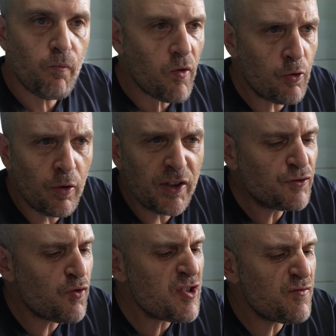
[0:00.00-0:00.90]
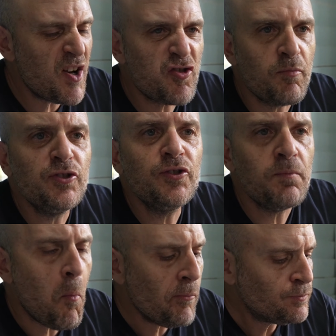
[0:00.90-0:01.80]
And all these fresh vegetables
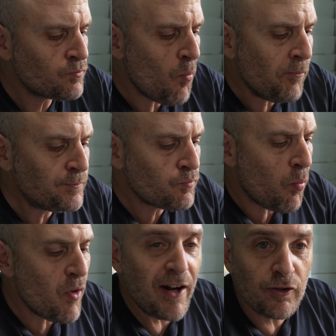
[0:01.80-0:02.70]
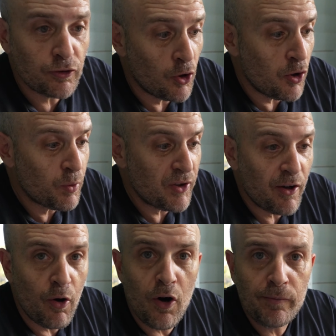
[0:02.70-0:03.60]
that I just learned what they're
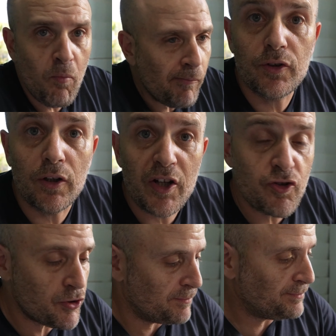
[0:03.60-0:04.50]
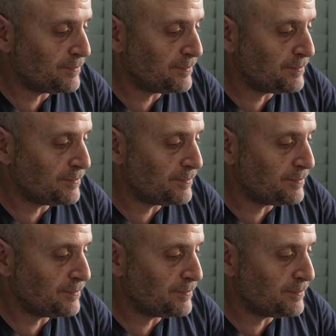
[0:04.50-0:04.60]
called. Delish.